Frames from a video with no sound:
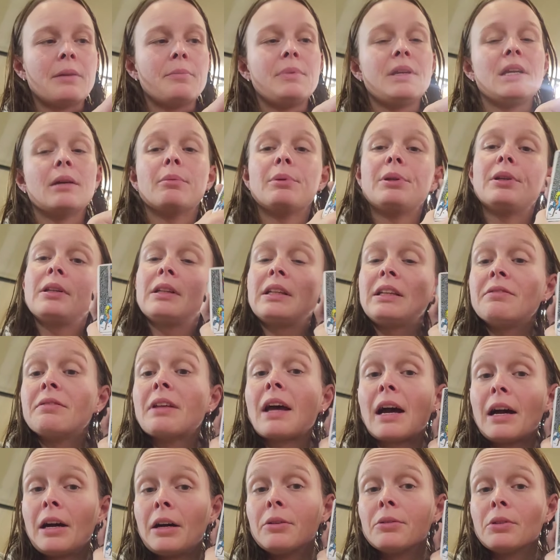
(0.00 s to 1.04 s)
and be able to leave
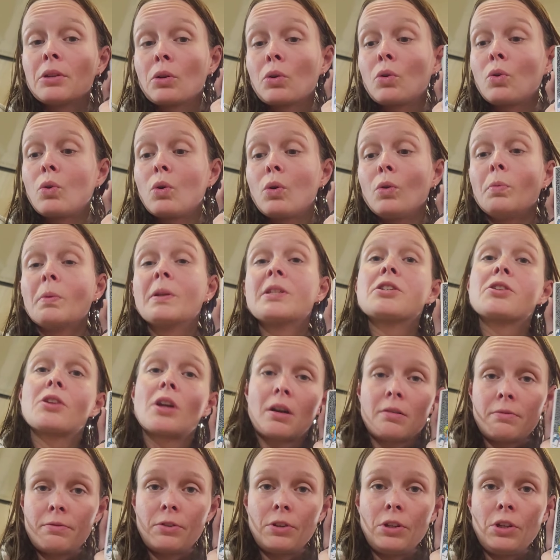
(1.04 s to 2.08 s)
that out in the cold, what's
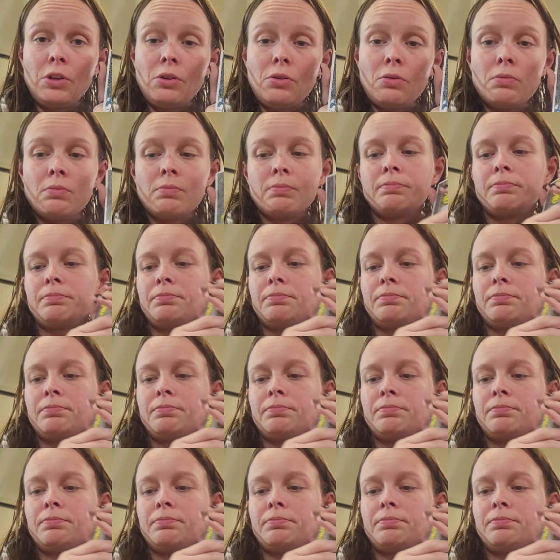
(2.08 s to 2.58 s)
not for you.